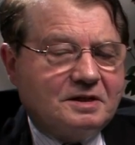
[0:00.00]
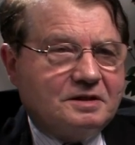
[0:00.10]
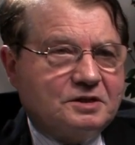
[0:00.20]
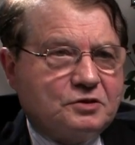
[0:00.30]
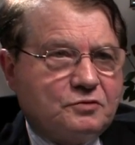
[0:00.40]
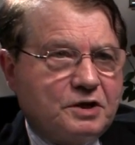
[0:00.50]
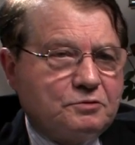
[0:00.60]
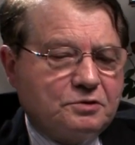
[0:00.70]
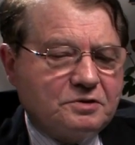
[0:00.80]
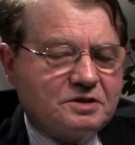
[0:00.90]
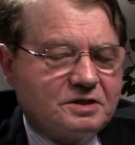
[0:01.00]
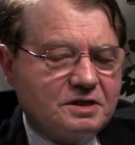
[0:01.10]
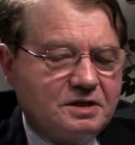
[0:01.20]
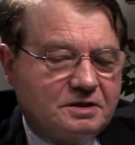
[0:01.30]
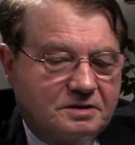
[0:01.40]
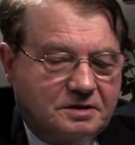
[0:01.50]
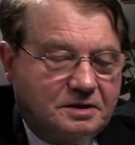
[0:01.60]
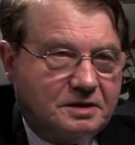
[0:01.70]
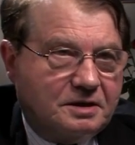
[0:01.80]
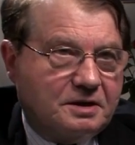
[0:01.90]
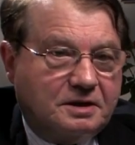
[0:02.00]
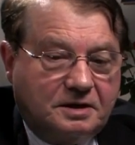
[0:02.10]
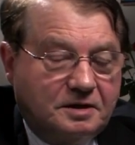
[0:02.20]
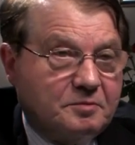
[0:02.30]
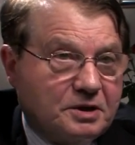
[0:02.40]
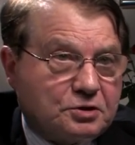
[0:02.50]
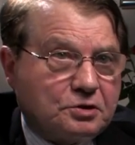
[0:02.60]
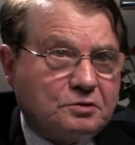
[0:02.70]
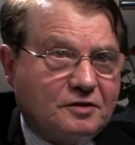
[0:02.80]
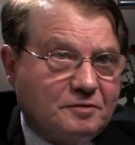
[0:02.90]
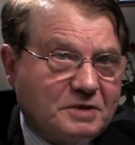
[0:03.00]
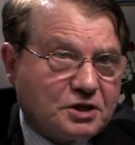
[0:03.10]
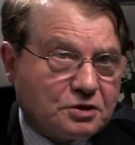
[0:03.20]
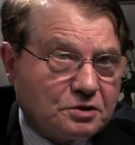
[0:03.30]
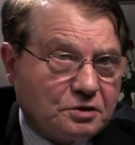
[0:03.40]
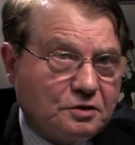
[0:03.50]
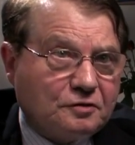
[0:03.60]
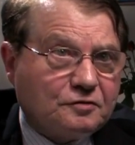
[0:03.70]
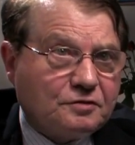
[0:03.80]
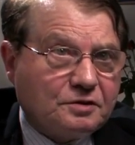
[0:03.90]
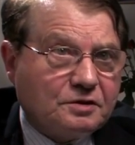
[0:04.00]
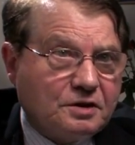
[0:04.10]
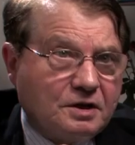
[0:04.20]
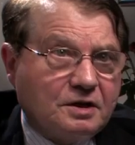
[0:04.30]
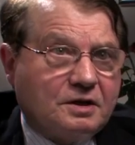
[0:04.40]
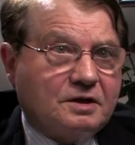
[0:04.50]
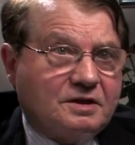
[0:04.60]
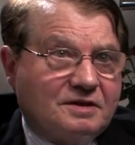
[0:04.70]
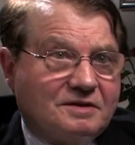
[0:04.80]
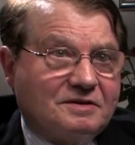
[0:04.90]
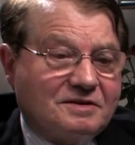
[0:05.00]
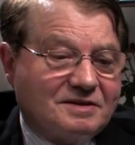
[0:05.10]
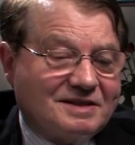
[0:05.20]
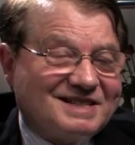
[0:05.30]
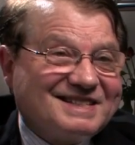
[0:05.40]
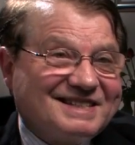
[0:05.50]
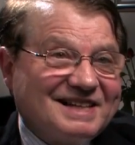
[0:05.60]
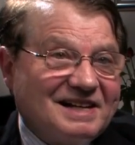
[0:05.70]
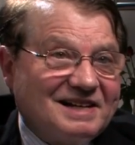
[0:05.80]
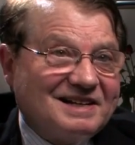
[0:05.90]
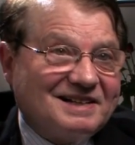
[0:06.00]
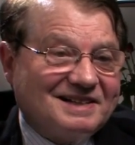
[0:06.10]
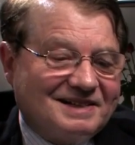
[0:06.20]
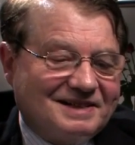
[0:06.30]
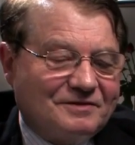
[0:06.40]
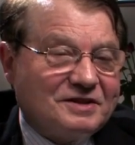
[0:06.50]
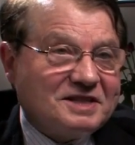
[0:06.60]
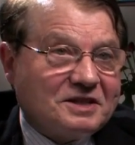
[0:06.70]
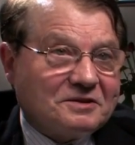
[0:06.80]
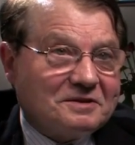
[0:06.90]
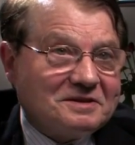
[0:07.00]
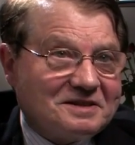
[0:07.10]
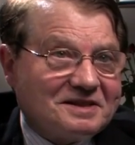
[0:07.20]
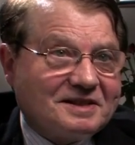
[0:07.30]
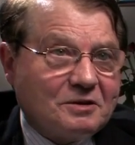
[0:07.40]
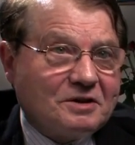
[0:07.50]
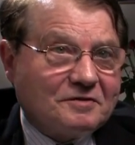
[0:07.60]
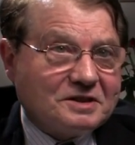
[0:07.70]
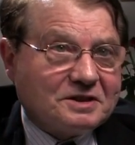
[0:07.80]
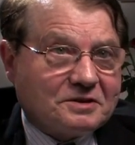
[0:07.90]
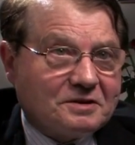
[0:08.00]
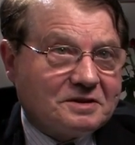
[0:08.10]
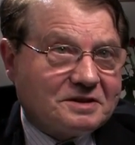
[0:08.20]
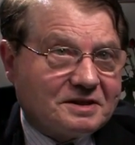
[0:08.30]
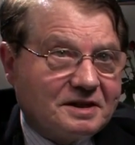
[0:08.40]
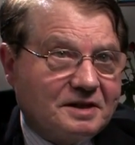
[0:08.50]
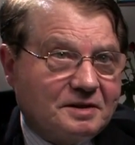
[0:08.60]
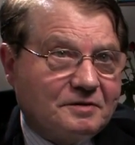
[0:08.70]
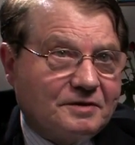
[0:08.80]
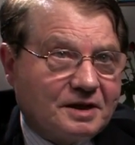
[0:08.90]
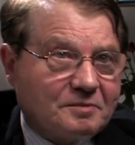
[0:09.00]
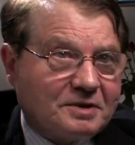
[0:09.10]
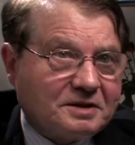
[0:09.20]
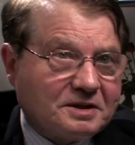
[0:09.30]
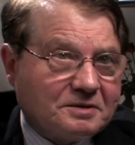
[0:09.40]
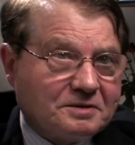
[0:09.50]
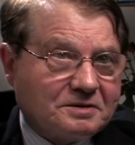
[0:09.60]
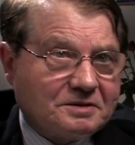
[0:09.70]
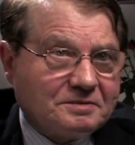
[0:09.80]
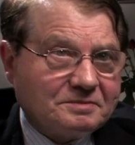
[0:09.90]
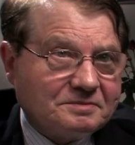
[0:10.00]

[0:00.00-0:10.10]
This is why you don't see in the picture, you have a mixture of cellular vesicles, and viral particles.